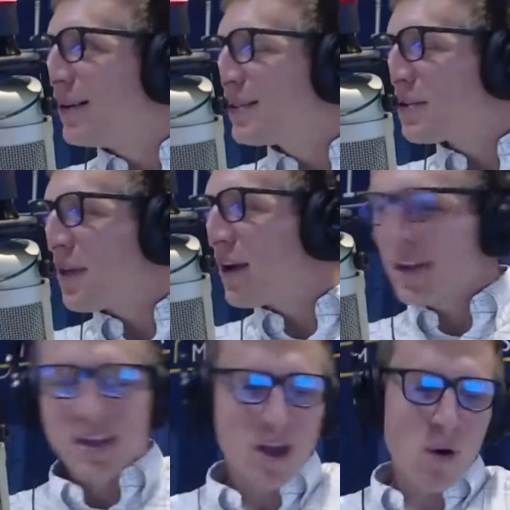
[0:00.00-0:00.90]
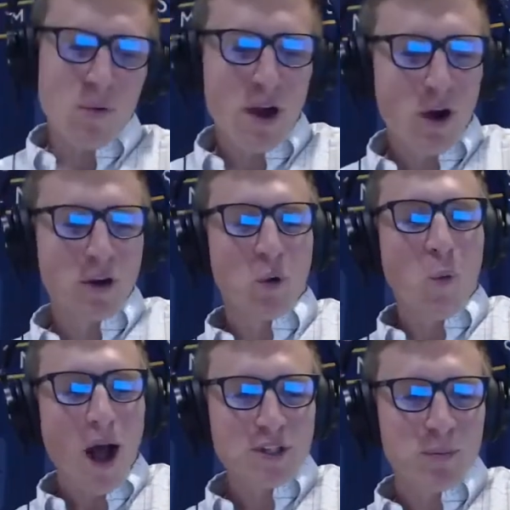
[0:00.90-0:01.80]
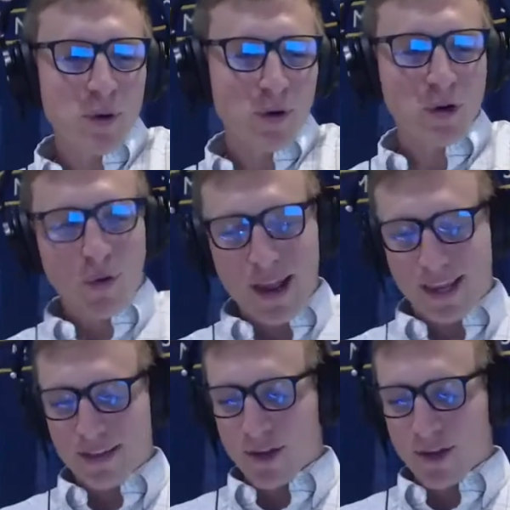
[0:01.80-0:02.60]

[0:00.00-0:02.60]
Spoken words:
So there you go. There are your watchability rankings.